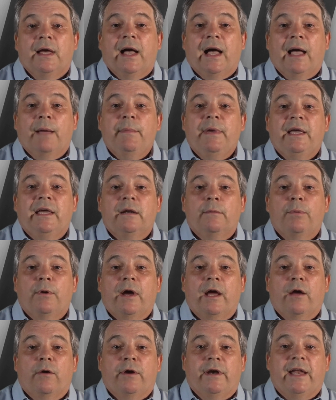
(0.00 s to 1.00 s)
I make it a
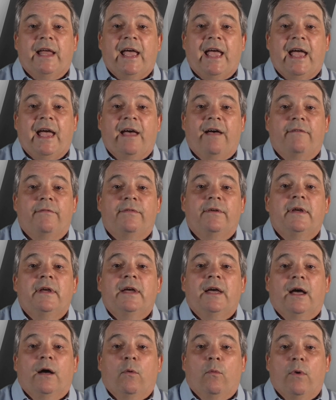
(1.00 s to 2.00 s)
priority to have
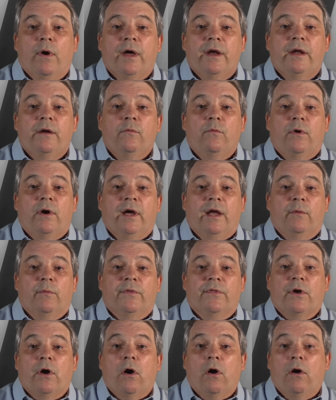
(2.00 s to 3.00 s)
a one-on-one
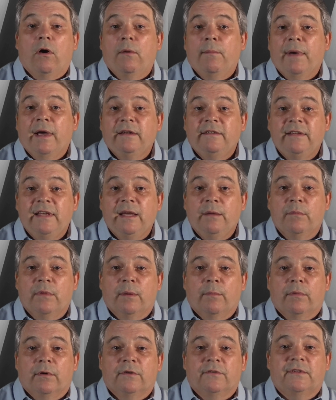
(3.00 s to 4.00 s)
with all my team
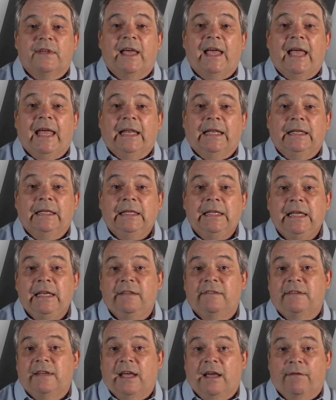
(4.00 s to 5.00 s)
members at
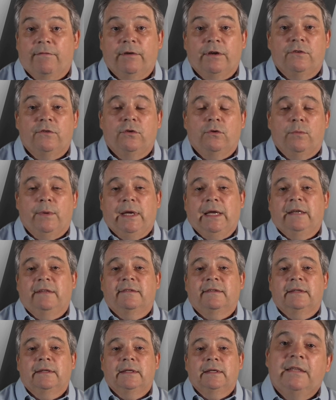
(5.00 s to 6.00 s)
least every 2
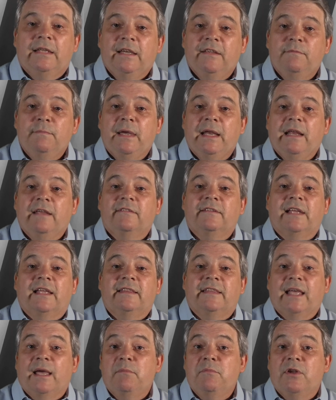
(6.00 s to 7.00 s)
weeks. These meetings
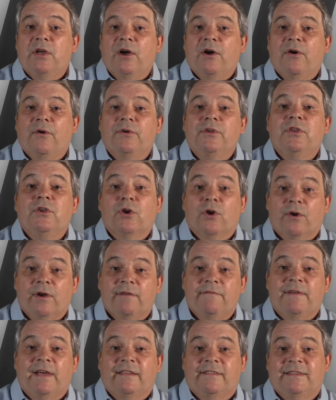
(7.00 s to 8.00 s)
let them know you're
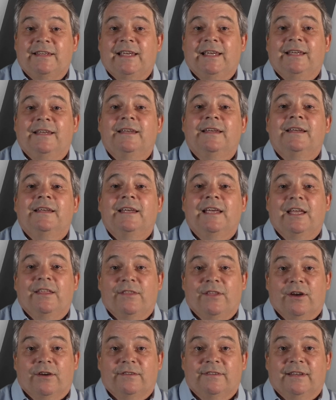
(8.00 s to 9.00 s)
investing in
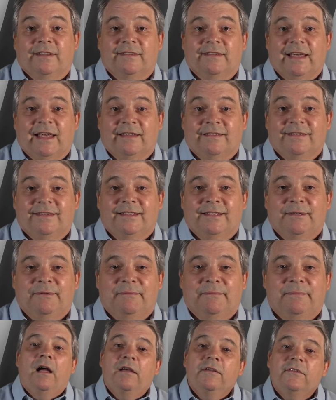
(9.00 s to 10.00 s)
their success.
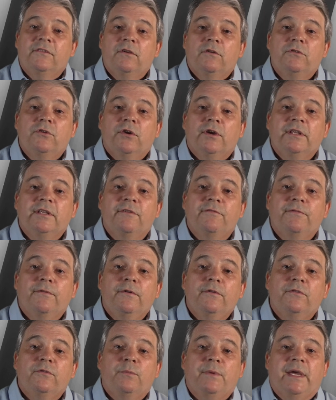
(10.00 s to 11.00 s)
Also, during the
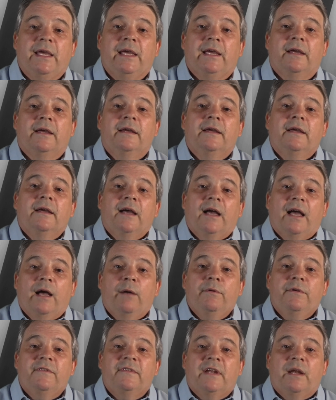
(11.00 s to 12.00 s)
first week, I
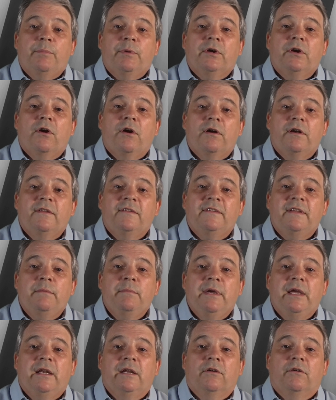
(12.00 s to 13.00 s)
will set up a courtesy
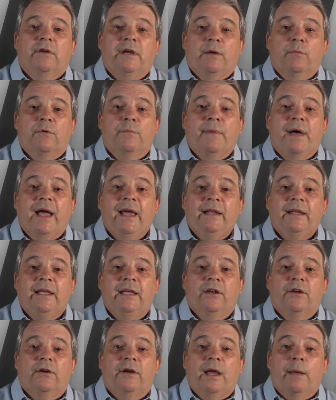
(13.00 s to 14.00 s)
meet and greet with my
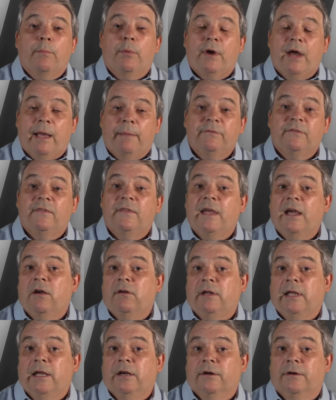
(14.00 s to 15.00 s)
leader and perhaps their
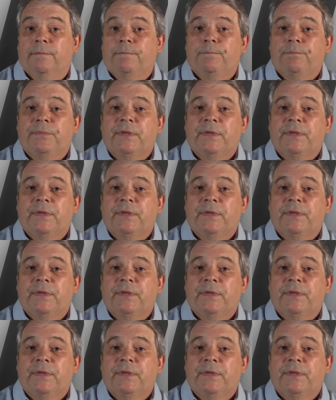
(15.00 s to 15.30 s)
leader.